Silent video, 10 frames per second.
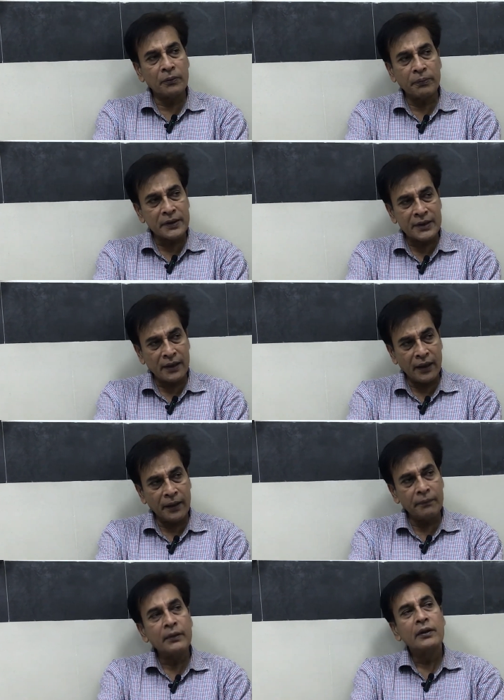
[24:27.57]

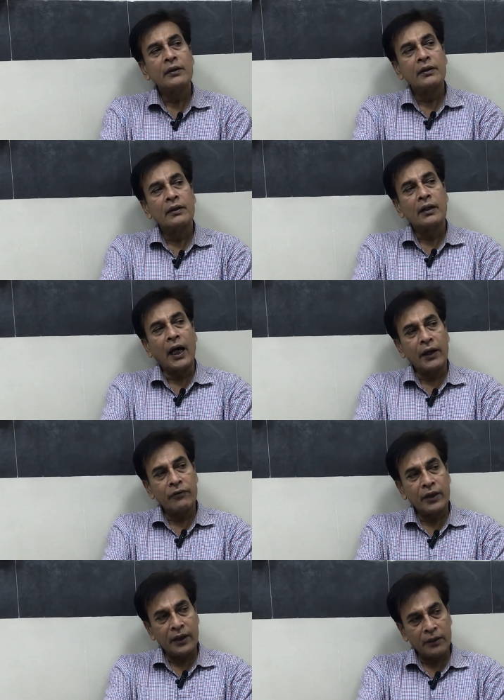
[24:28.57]
prescribe
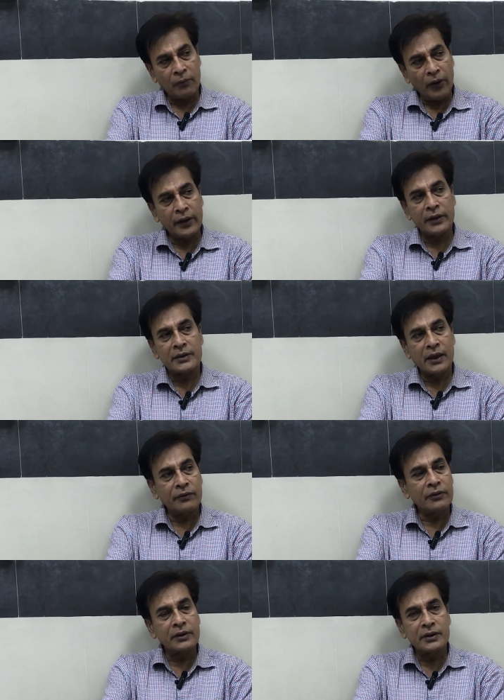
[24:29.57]
IV antibiotics
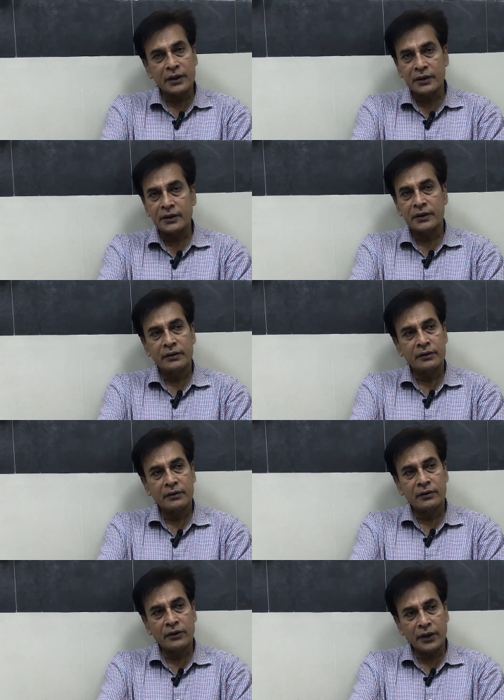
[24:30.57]
after surgery.
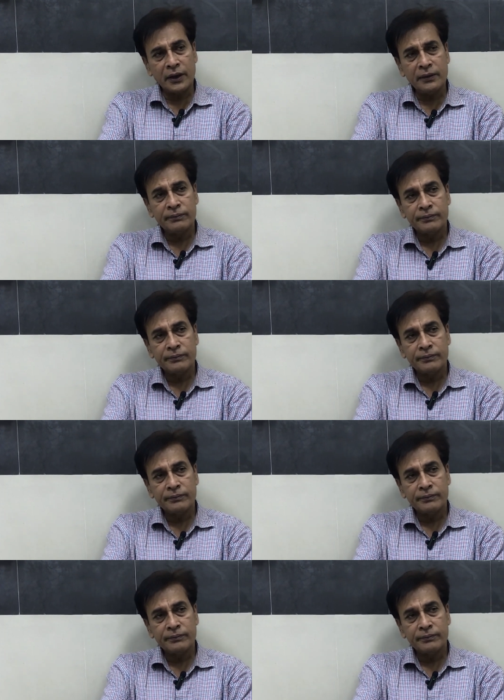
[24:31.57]
Okay?